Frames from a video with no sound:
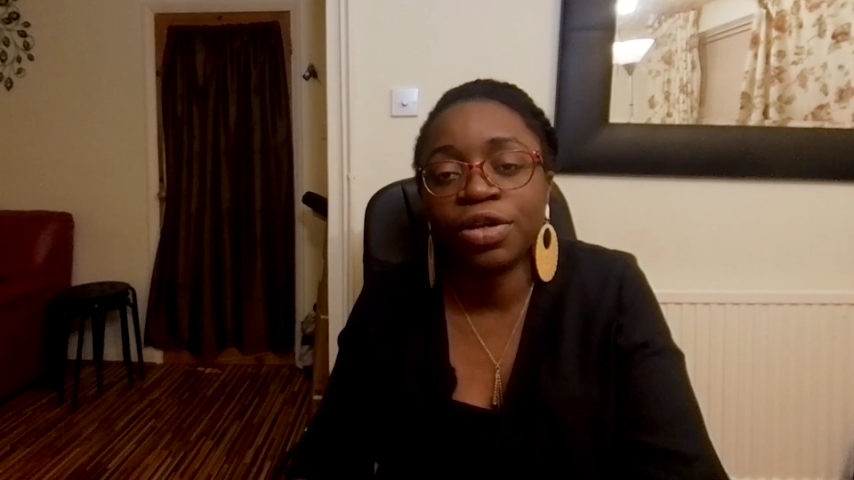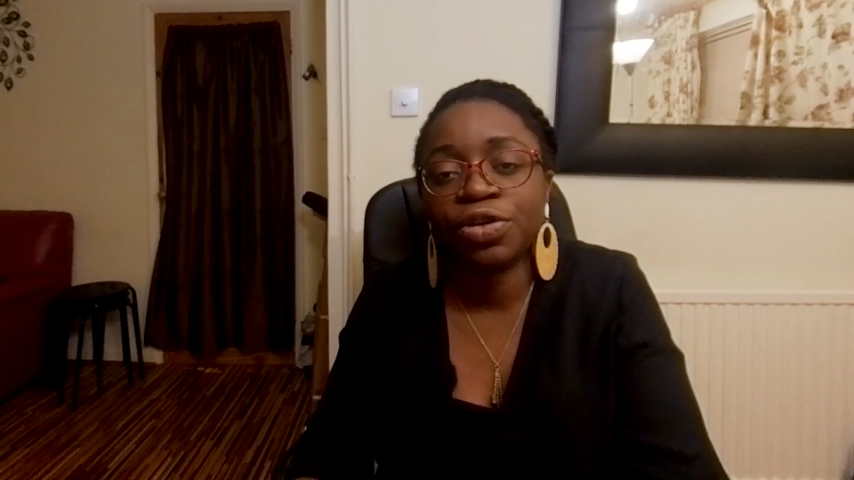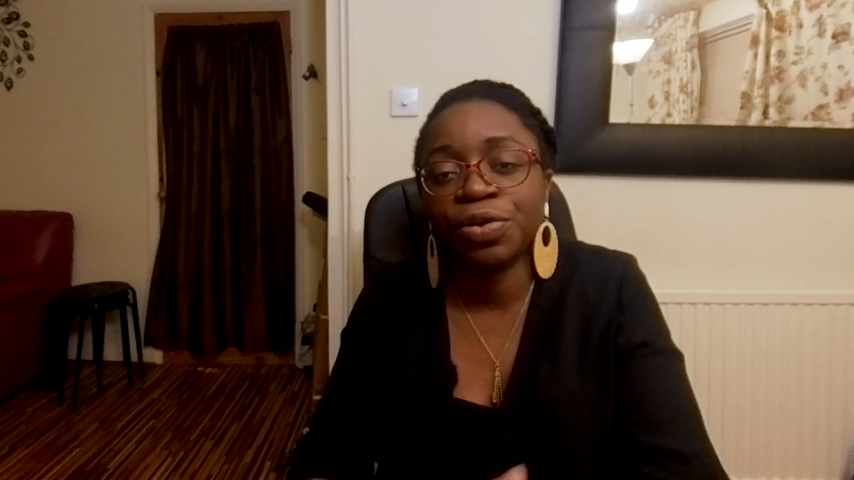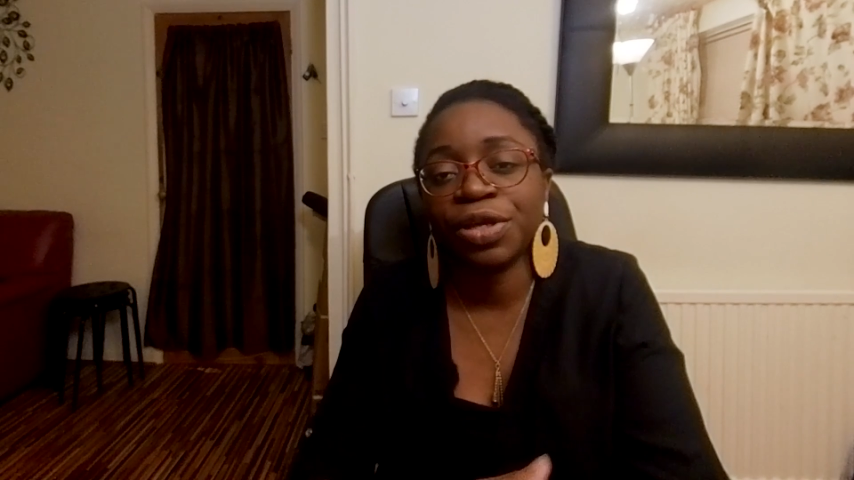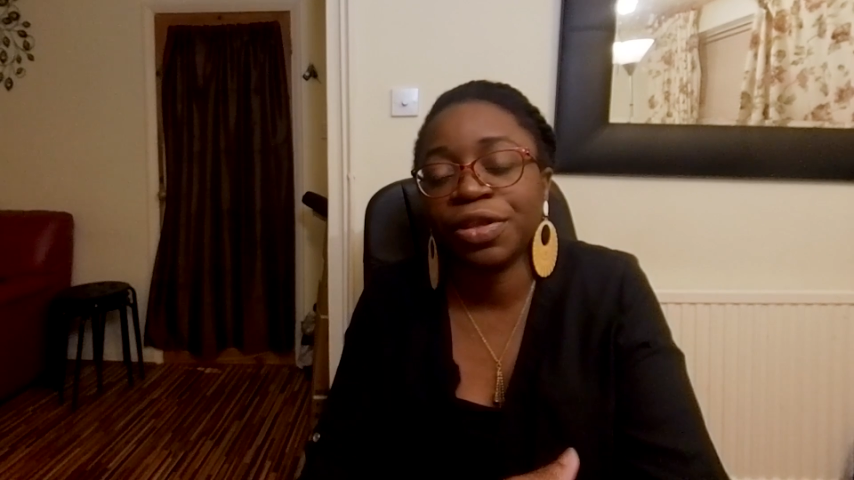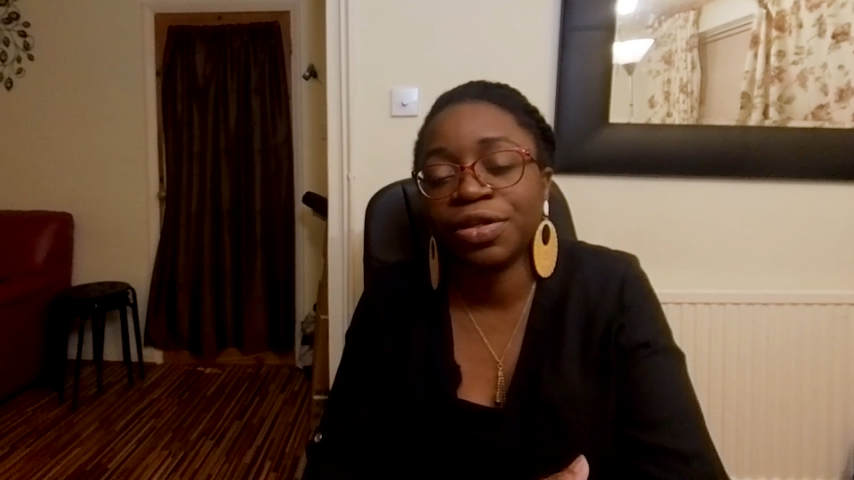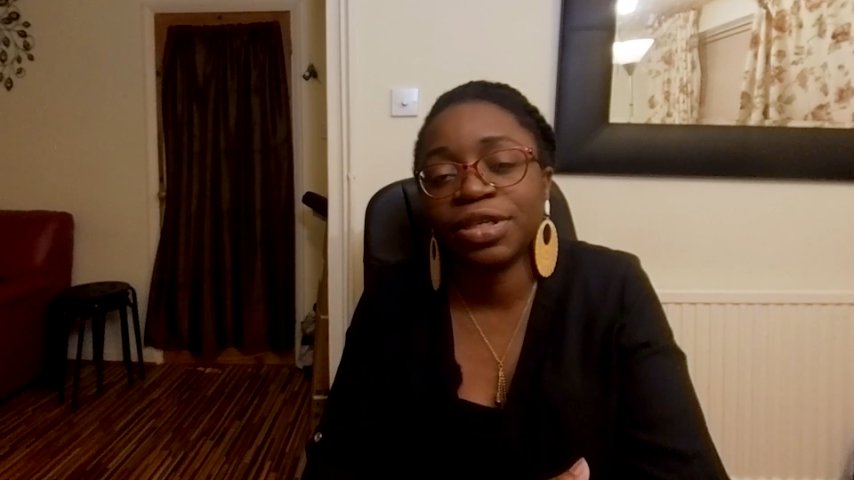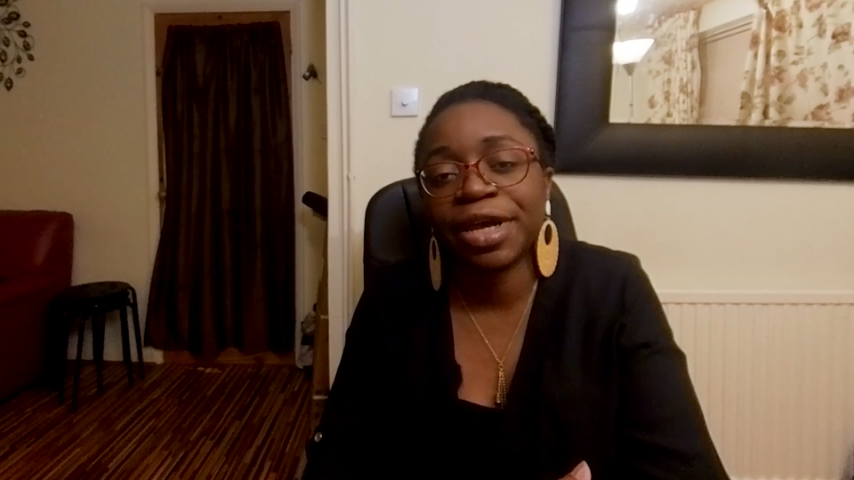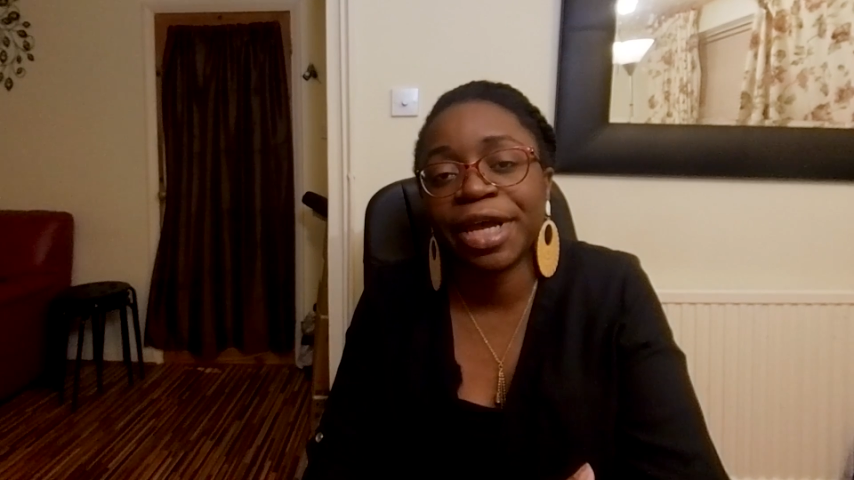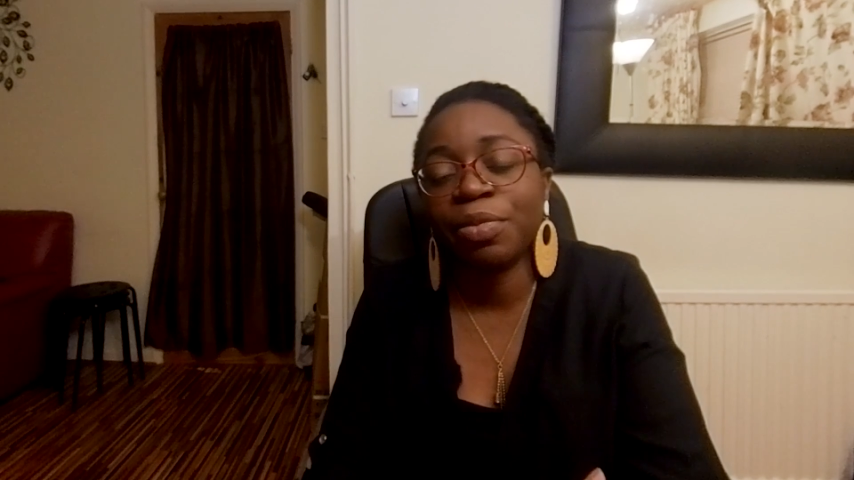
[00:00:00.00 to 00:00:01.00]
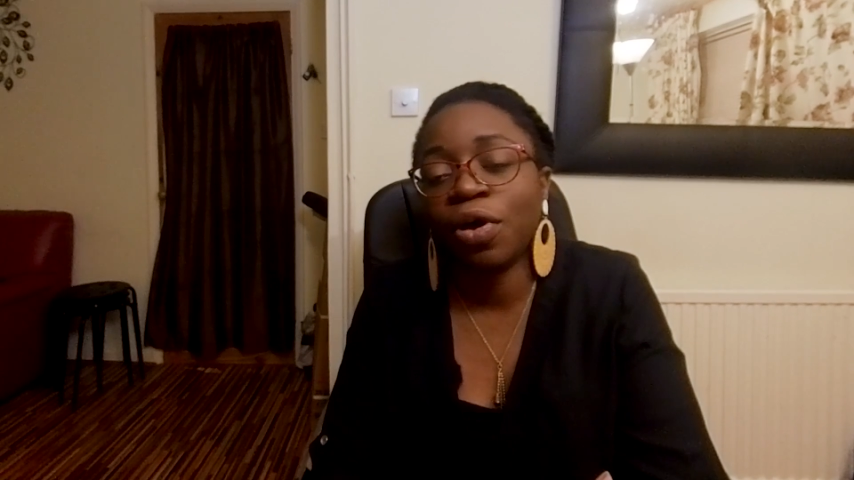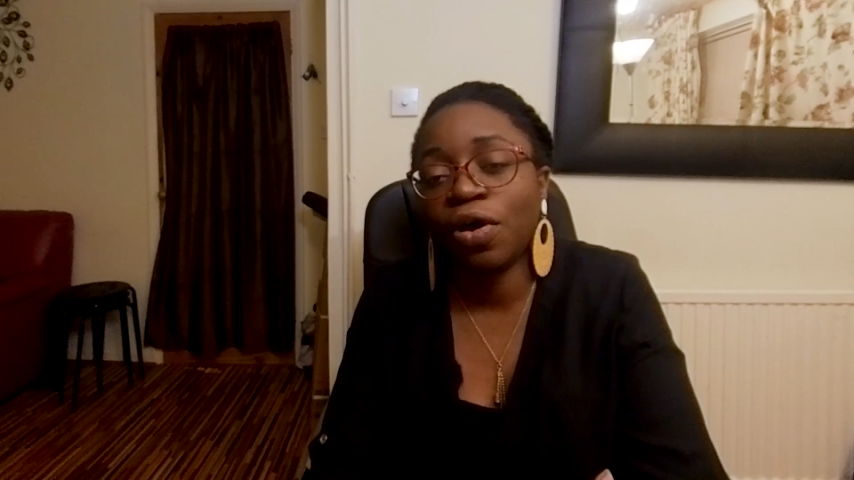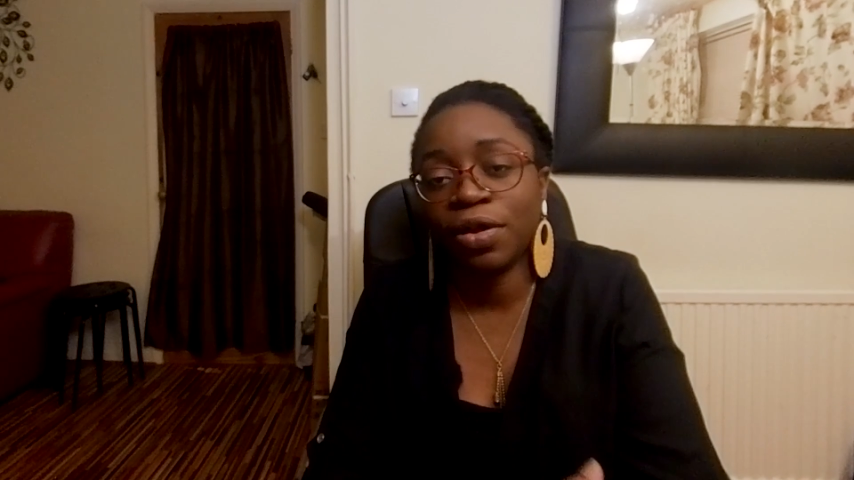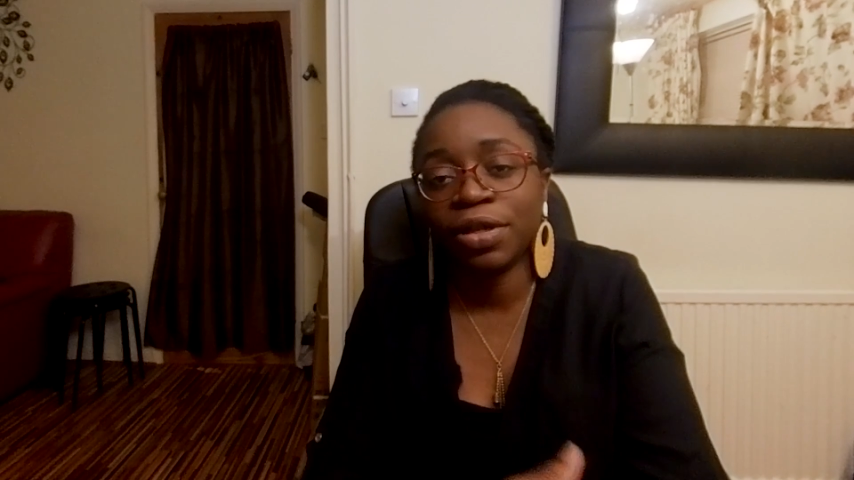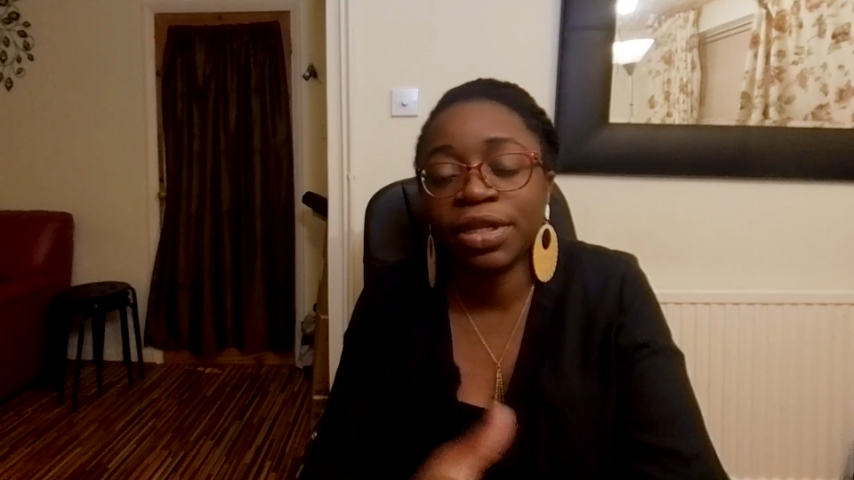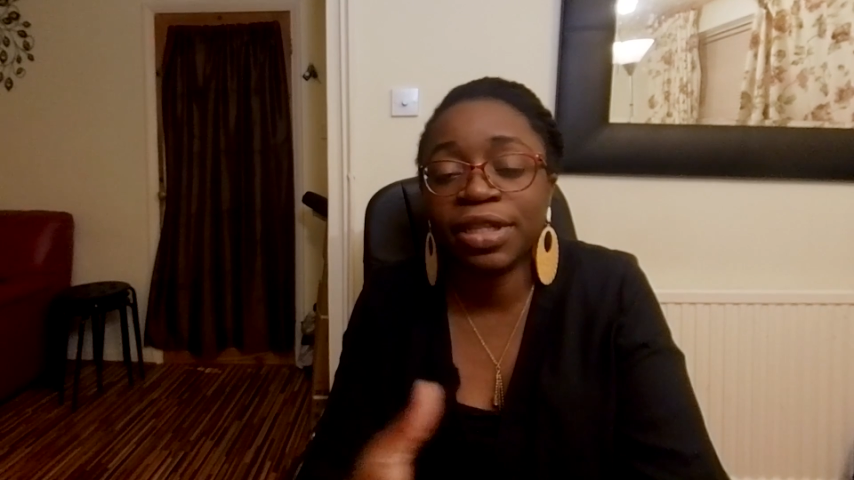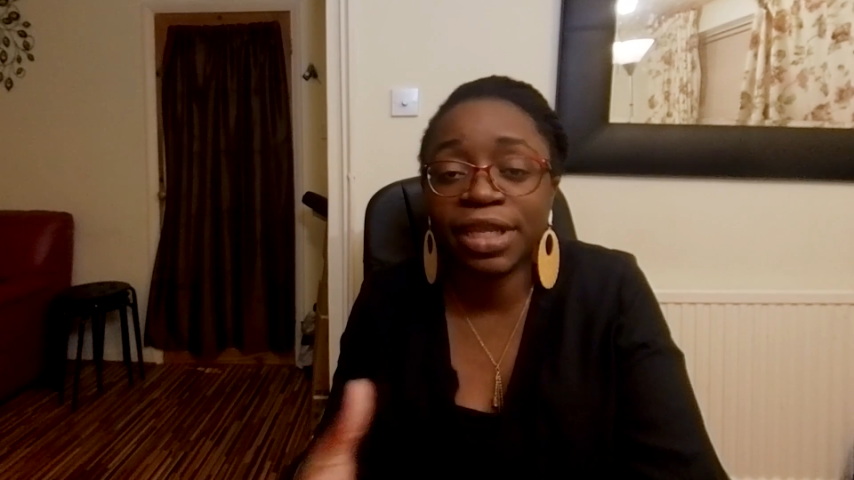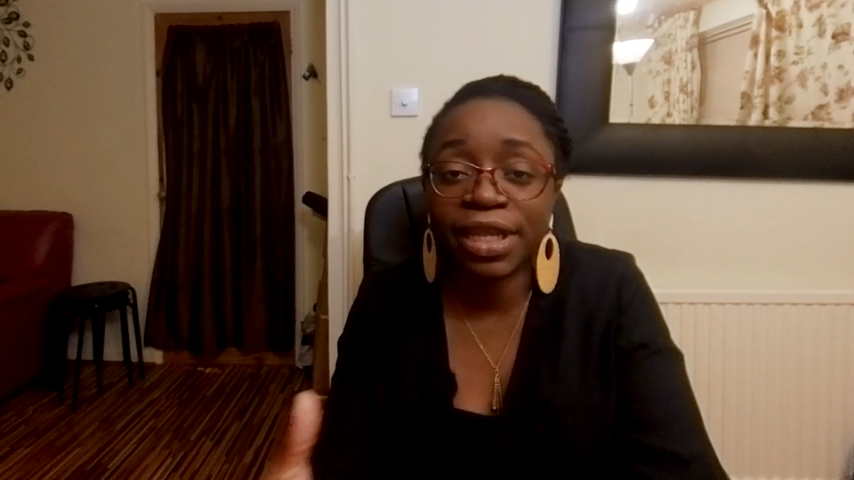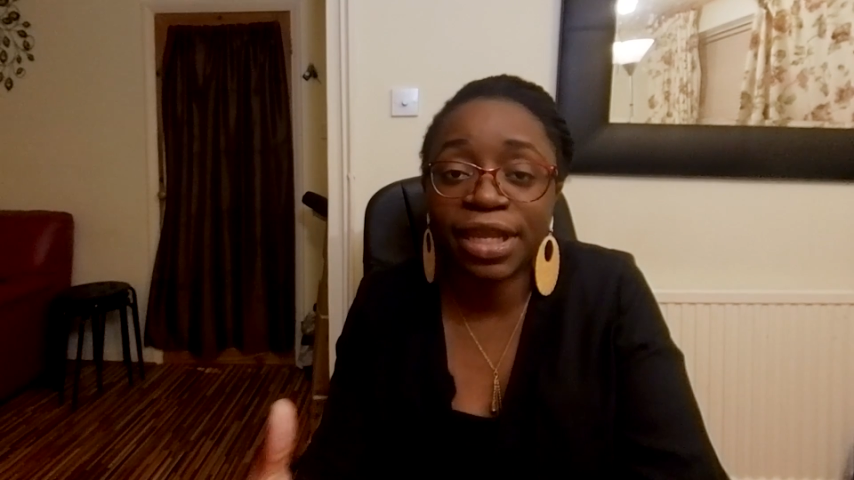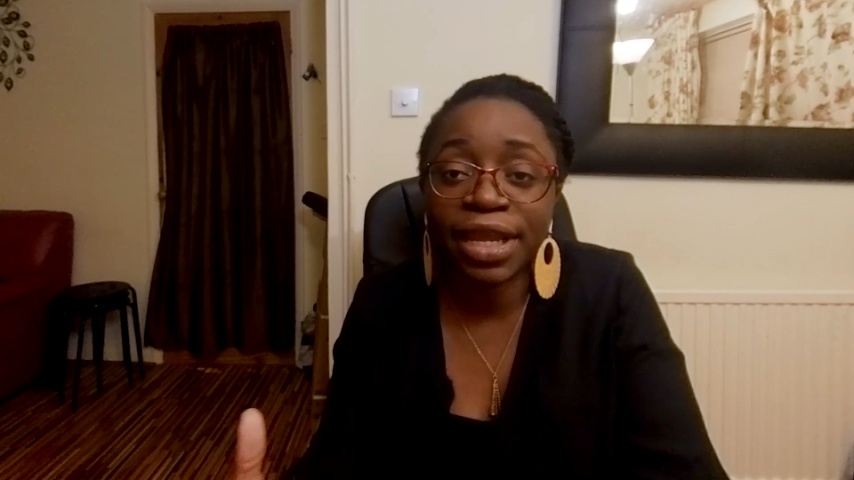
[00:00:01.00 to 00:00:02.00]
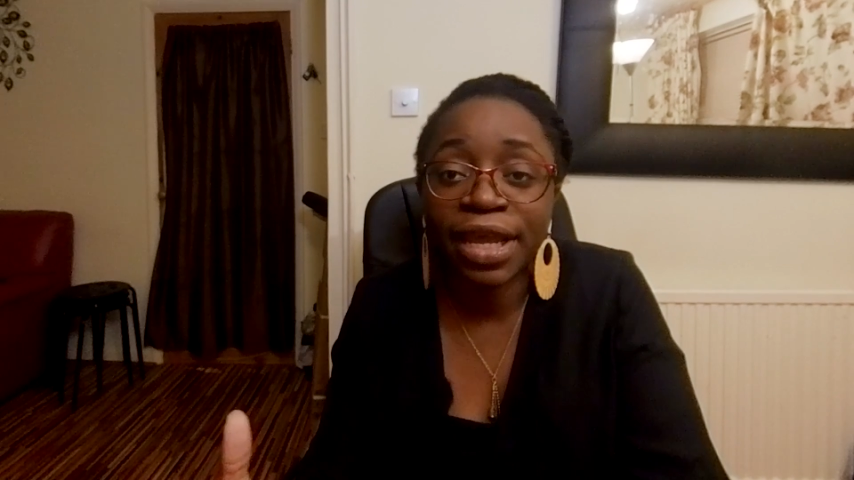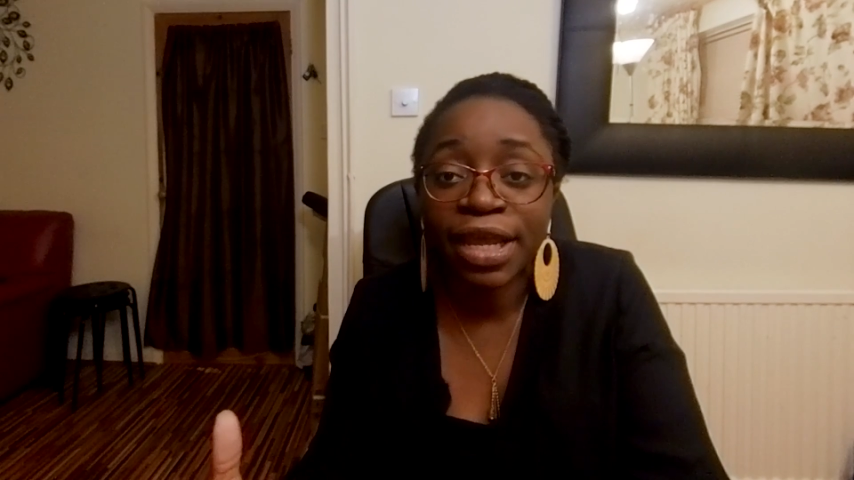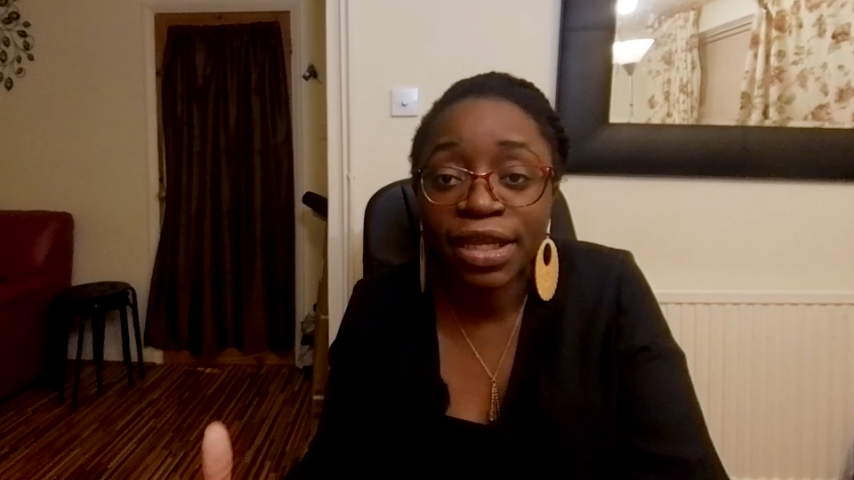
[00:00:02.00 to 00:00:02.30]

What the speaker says: during their time on the